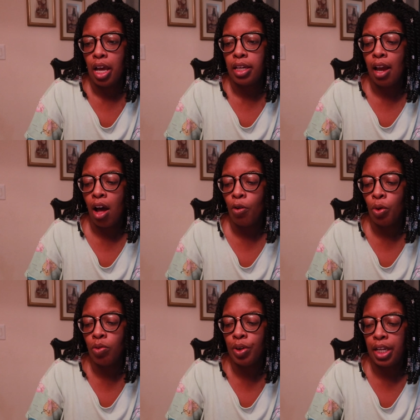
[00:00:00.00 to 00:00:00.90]
Y'all,
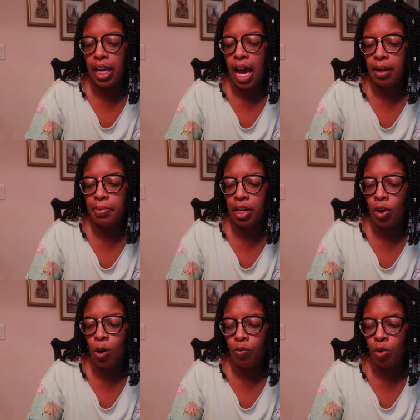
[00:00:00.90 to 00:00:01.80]
we really gotta be
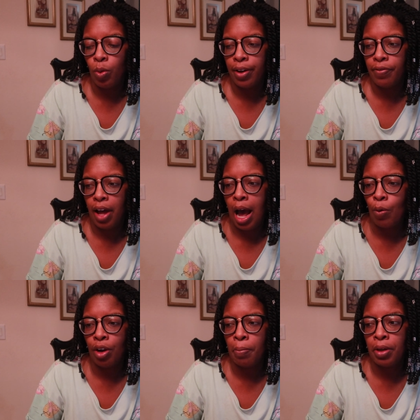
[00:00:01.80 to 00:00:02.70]
careful with
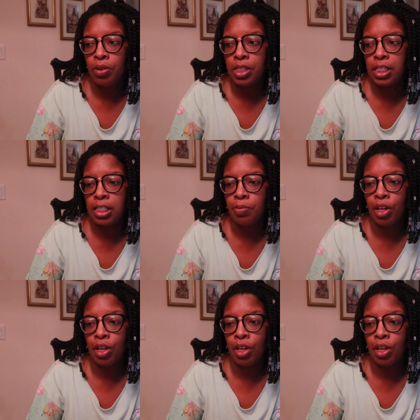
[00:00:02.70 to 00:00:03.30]
our immune system.